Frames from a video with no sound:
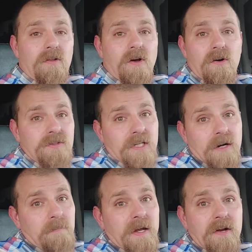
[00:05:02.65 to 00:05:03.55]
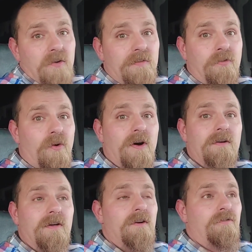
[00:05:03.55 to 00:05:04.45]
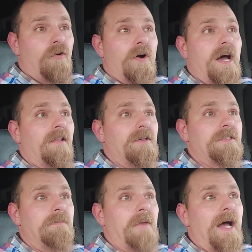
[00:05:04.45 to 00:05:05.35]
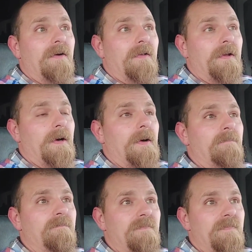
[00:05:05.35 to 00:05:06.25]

of loads that are paying over $4 a mile.